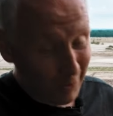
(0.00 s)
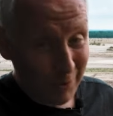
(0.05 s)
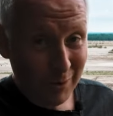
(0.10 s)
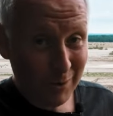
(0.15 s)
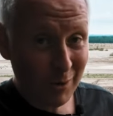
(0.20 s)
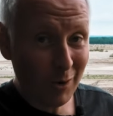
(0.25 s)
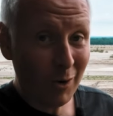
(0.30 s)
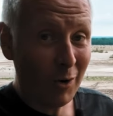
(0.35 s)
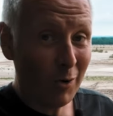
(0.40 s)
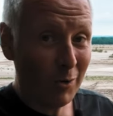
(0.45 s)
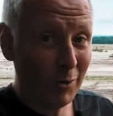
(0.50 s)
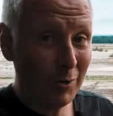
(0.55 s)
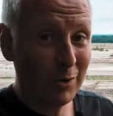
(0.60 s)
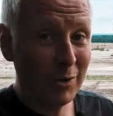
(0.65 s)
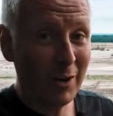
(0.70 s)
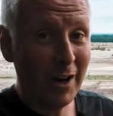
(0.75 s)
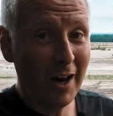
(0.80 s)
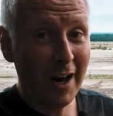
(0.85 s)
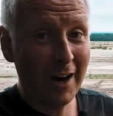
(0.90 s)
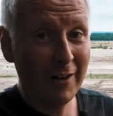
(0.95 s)
so
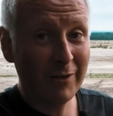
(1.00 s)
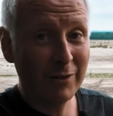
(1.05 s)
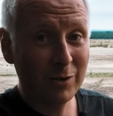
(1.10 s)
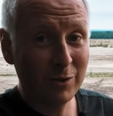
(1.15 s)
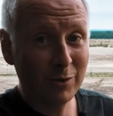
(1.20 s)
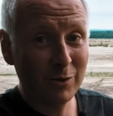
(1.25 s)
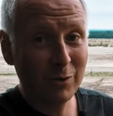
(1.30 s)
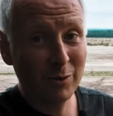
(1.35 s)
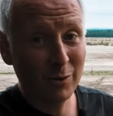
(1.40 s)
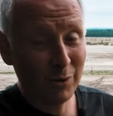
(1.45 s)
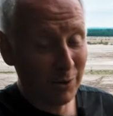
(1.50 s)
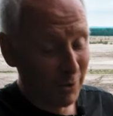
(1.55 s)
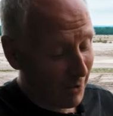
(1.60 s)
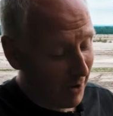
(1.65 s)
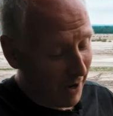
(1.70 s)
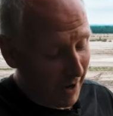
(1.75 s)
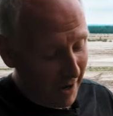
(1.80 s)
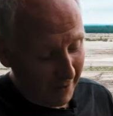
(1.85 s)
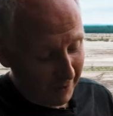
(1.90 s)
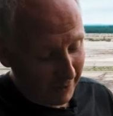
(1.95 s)
you have
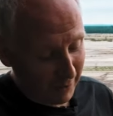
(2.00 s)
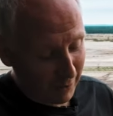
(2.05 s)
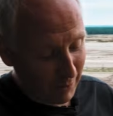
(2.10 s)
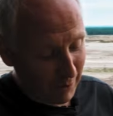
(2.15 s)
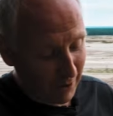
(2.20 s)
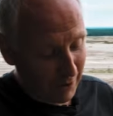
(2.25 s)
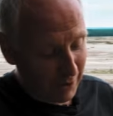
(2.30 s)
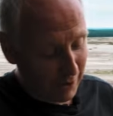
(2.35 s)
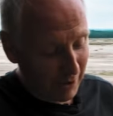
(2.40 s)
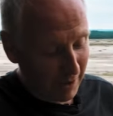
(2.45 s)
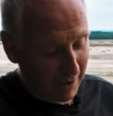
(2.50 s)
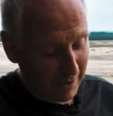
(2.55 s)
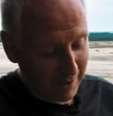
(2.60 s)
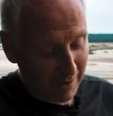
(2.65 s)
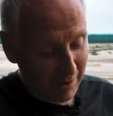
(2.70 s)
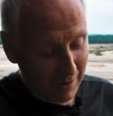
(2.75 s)
to adjust